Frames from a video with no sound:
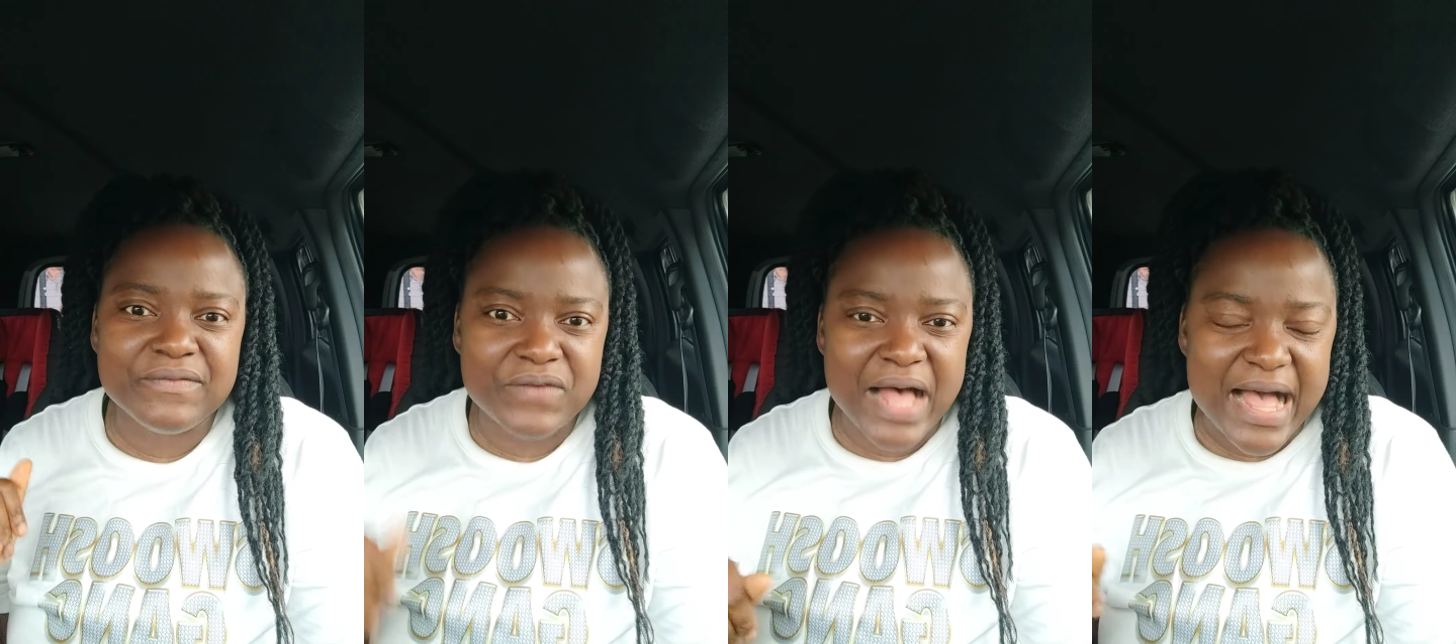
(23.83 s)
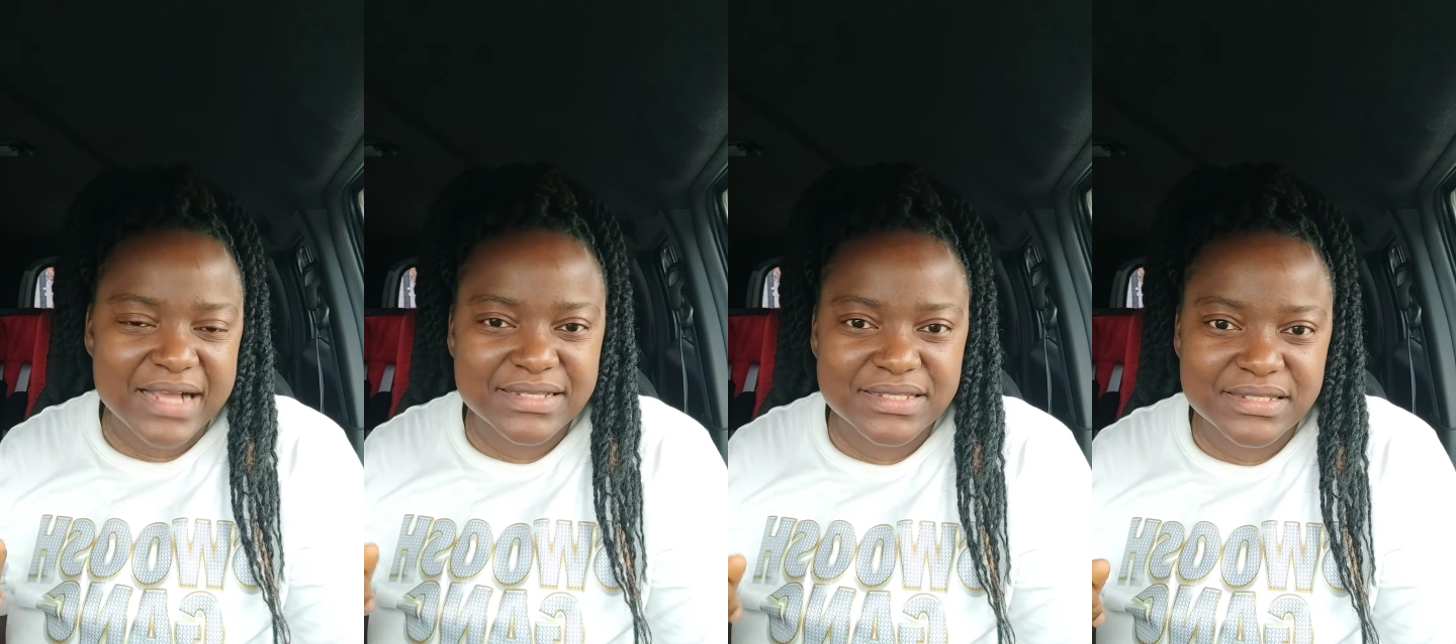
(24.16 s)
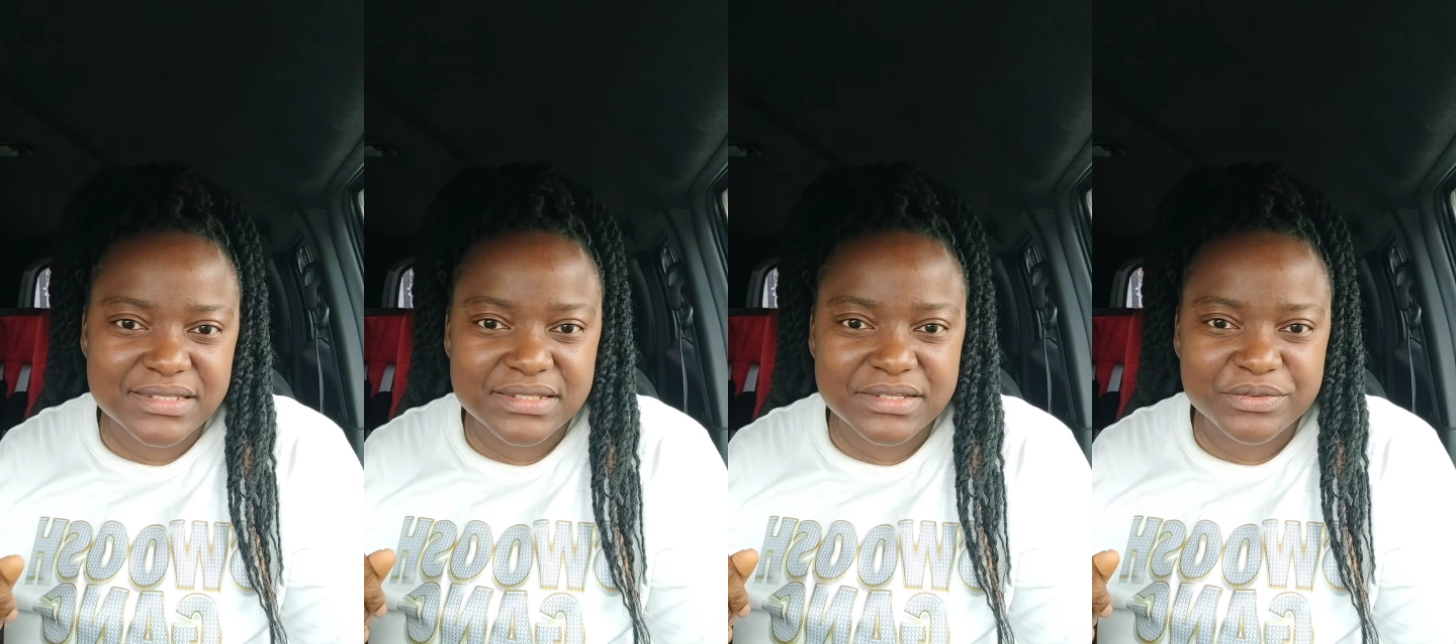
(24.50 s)
a
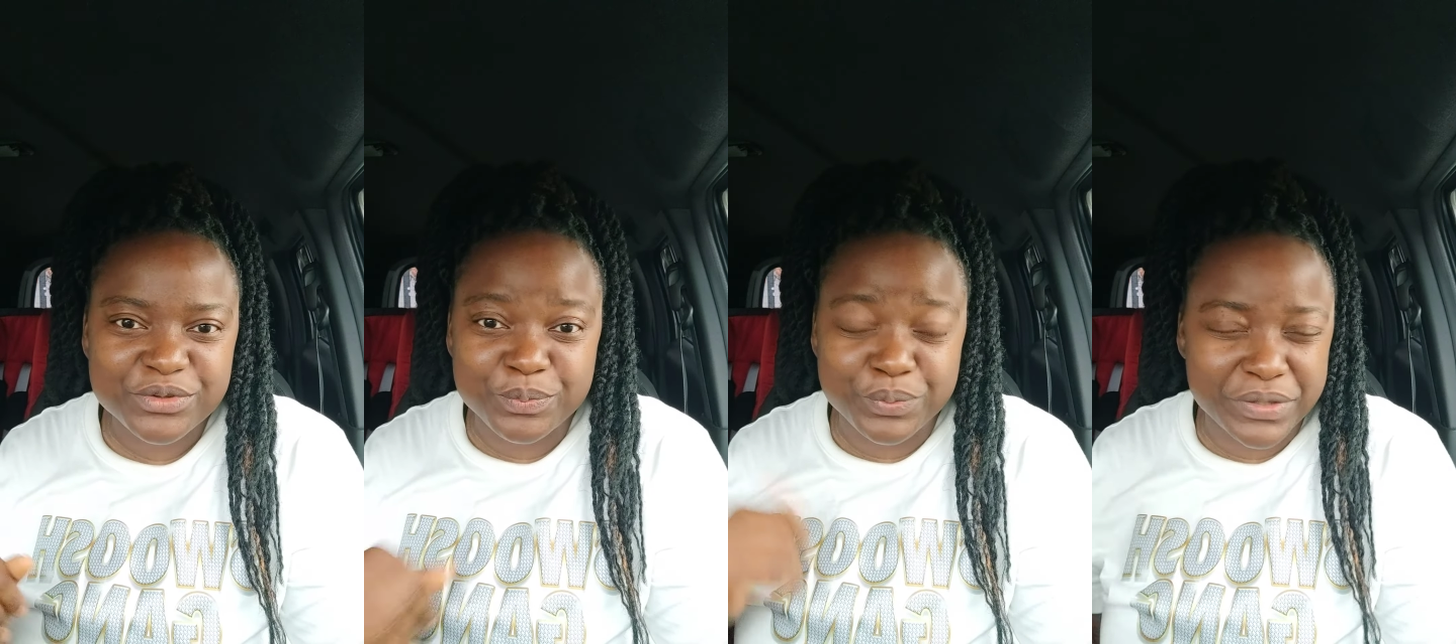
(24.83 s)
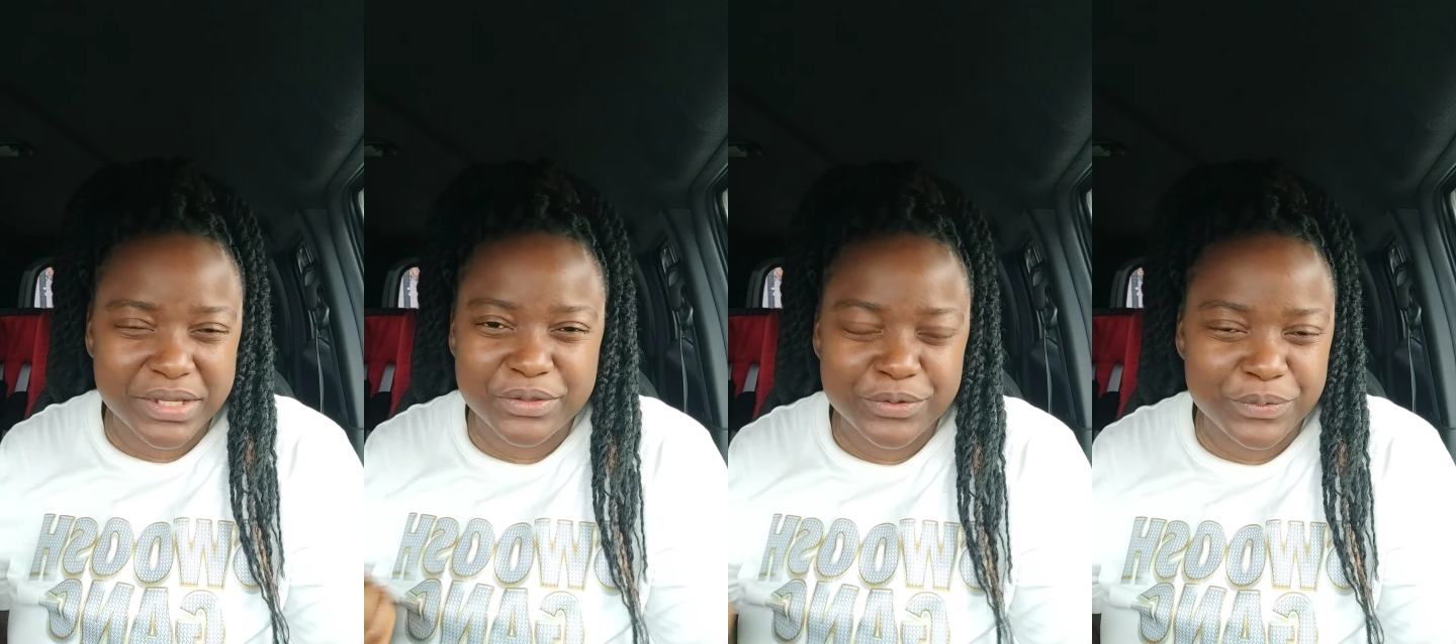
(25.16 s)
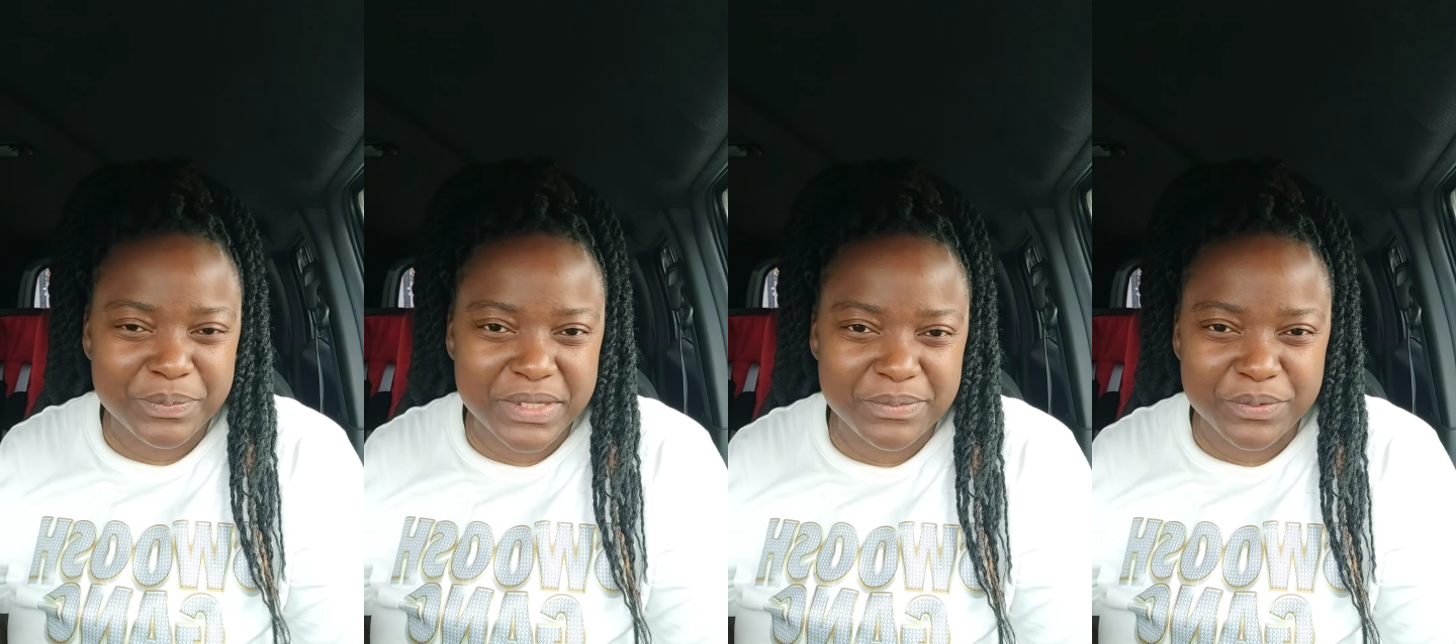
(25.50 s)
vax to protect
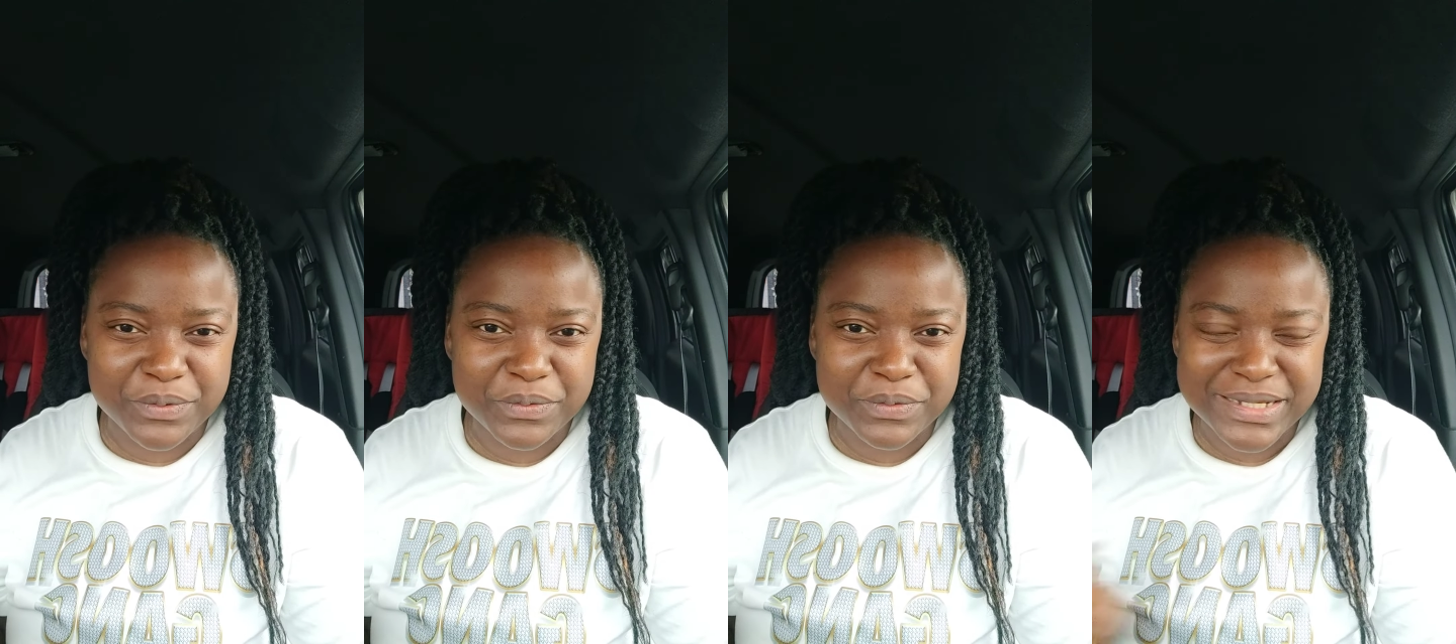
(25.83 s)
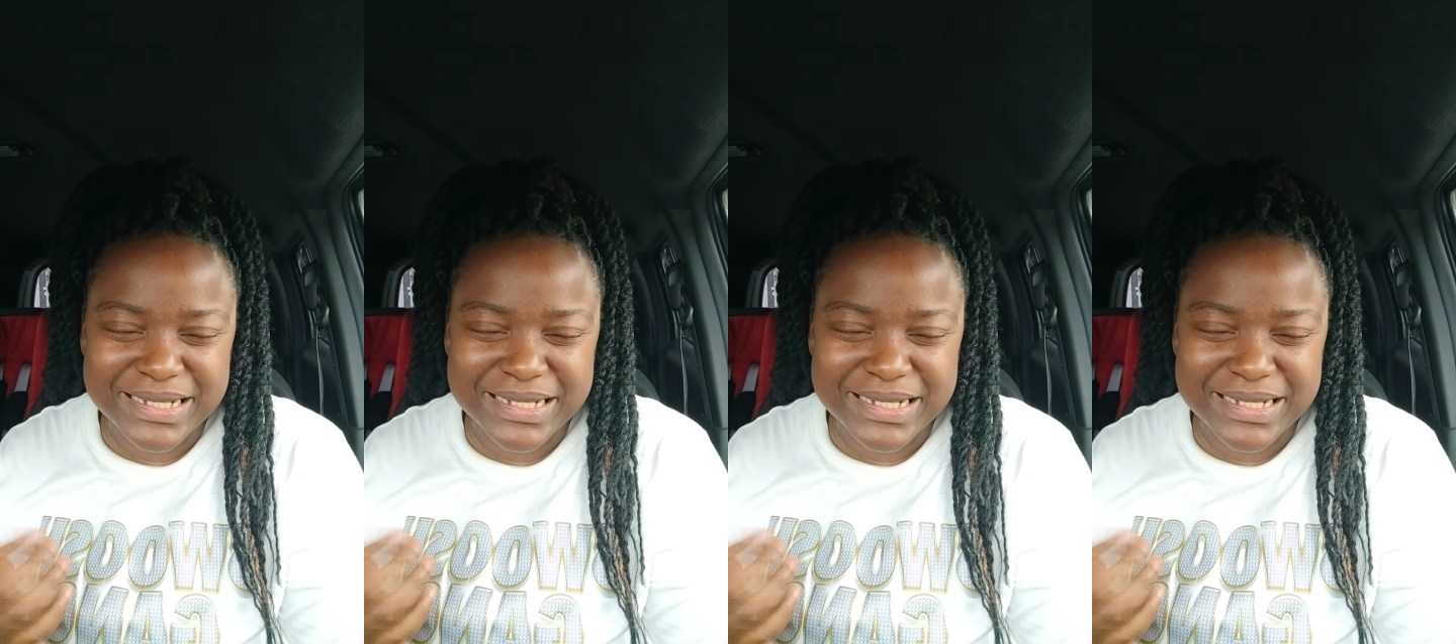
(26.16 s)
other people?